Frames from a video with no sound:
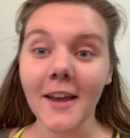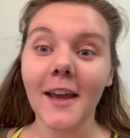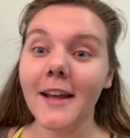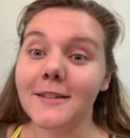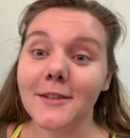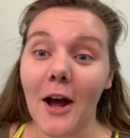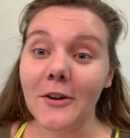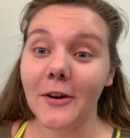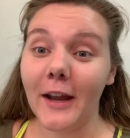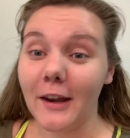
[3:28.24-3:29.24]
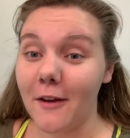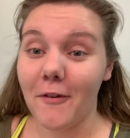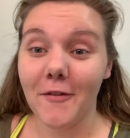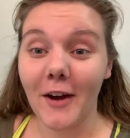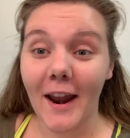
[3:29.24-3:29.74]
it's not great if
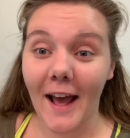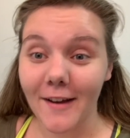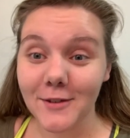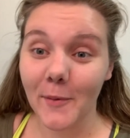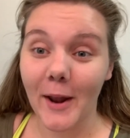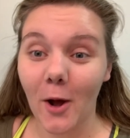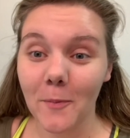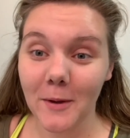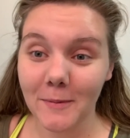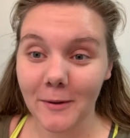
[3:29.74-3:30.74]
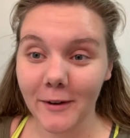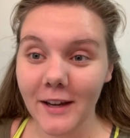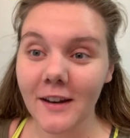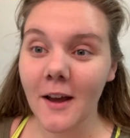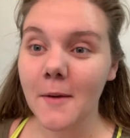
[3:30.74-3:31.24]
I've got to have someone helping me
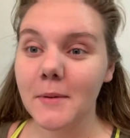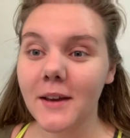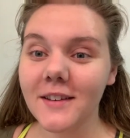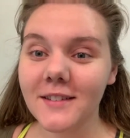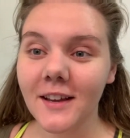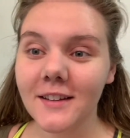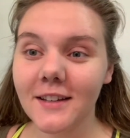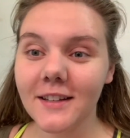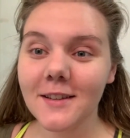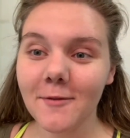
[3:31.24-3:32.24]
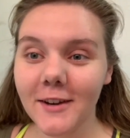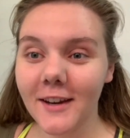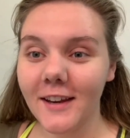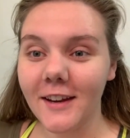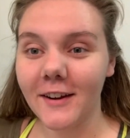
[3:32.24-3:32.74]
read, because to get someone
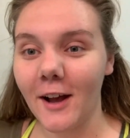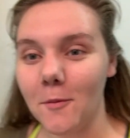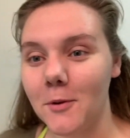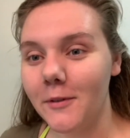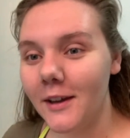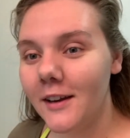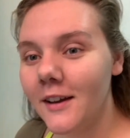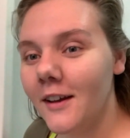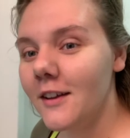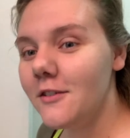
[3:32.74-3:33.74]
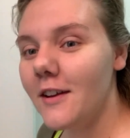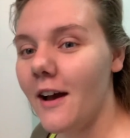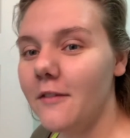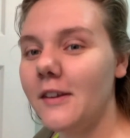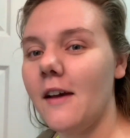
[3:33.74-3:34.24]
in here to help you read, you now
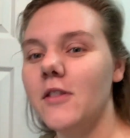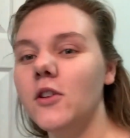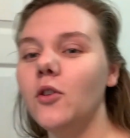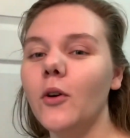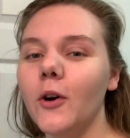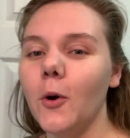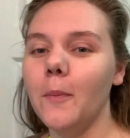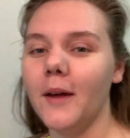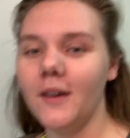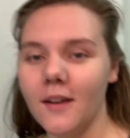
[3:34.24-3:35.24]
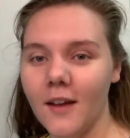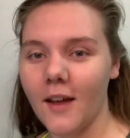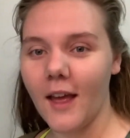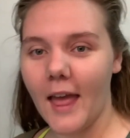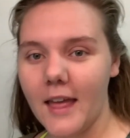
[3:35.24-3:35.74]
have to have the door open,
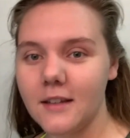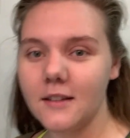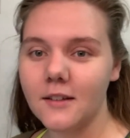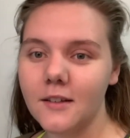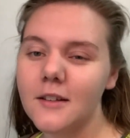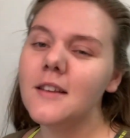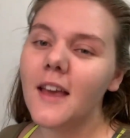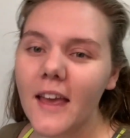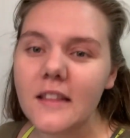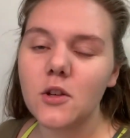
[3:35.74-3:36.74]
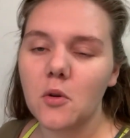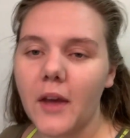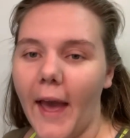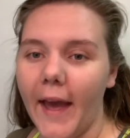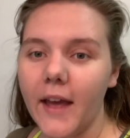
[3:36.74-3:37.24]
and it's
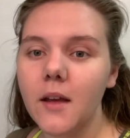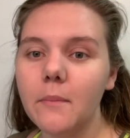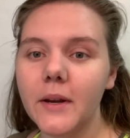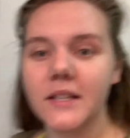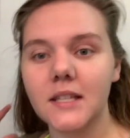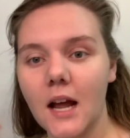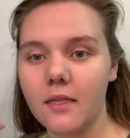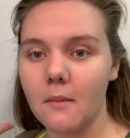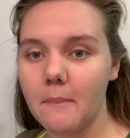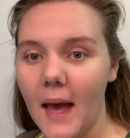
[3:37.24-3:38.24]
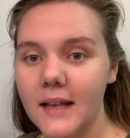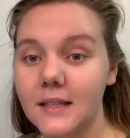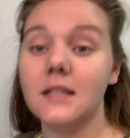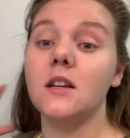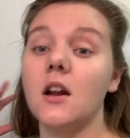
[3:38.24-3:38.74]
okay, but it's not the best.
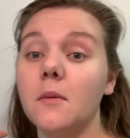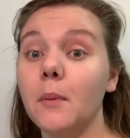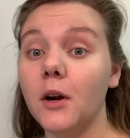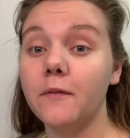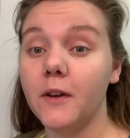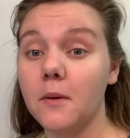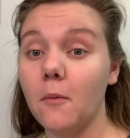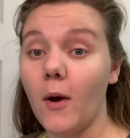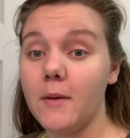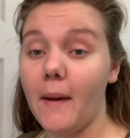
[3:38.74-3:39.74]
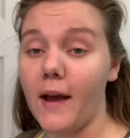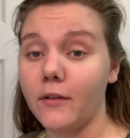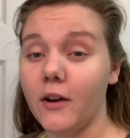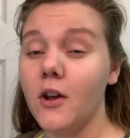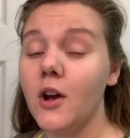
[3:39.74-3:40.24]
It's not a perfect white
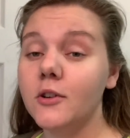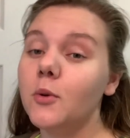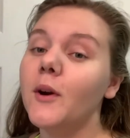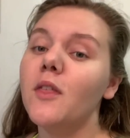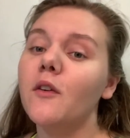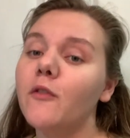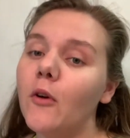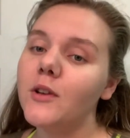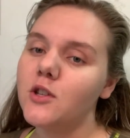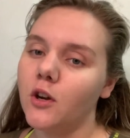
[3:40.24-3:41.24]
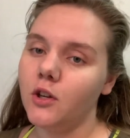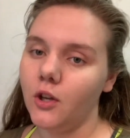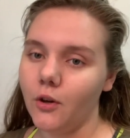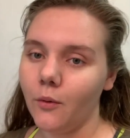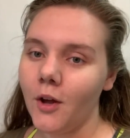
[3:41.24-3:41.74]
background to where they're focused on
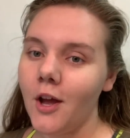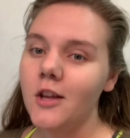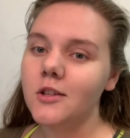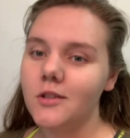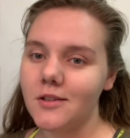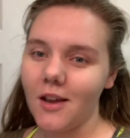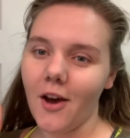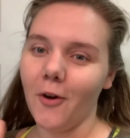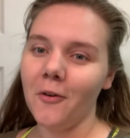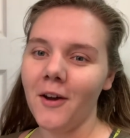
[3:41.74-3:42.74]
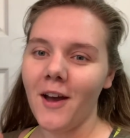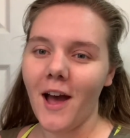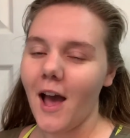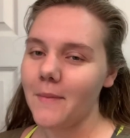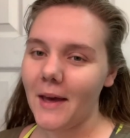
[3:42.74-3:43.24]
you. So
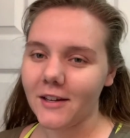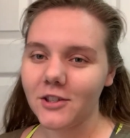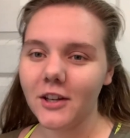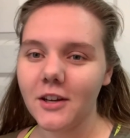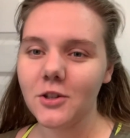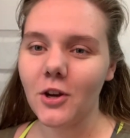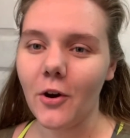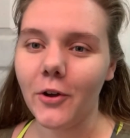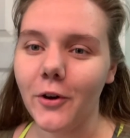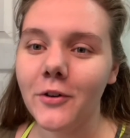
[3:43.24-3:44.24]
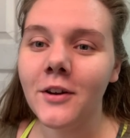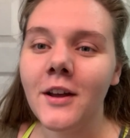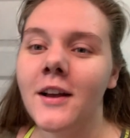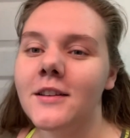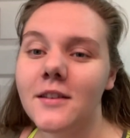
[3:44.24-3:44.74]
I'm actually going to show you
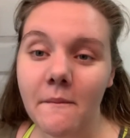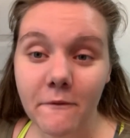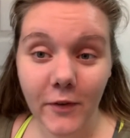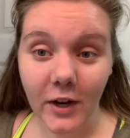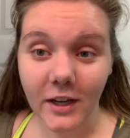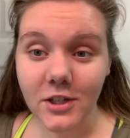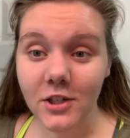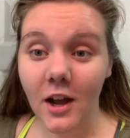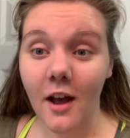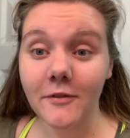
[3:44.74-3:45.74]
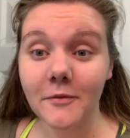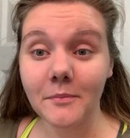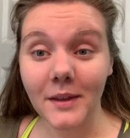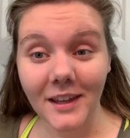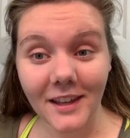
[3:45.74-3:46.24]
some footage of
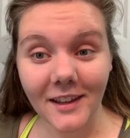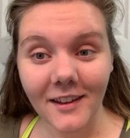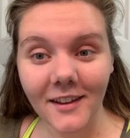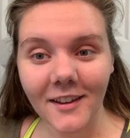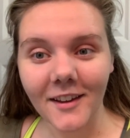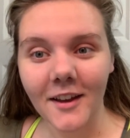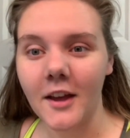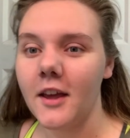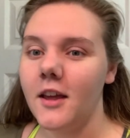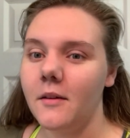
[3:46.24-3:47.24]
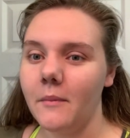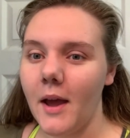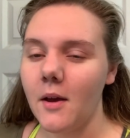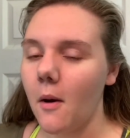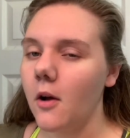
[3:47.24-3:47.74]
me in
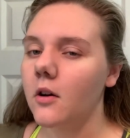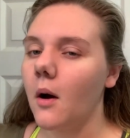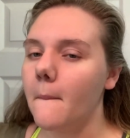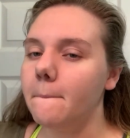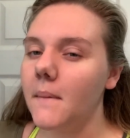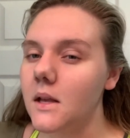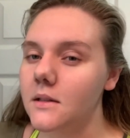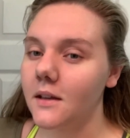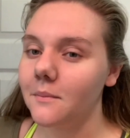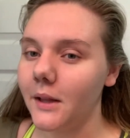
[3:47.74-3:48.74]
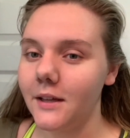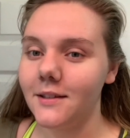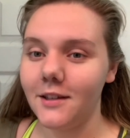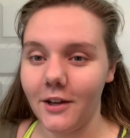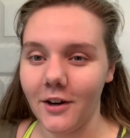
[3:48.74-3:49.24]
my amazing place
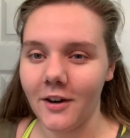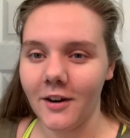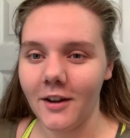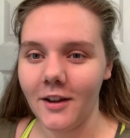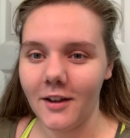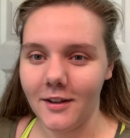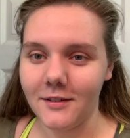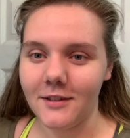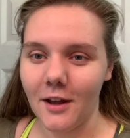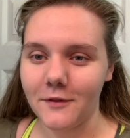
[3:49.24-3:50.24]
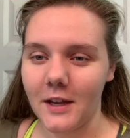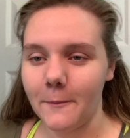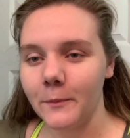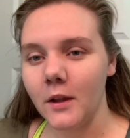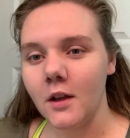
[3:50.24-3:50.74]
here in
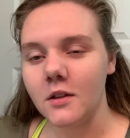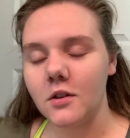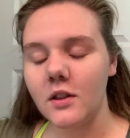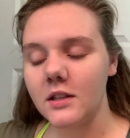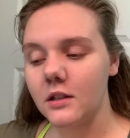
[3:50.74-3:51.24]
self-tape. So this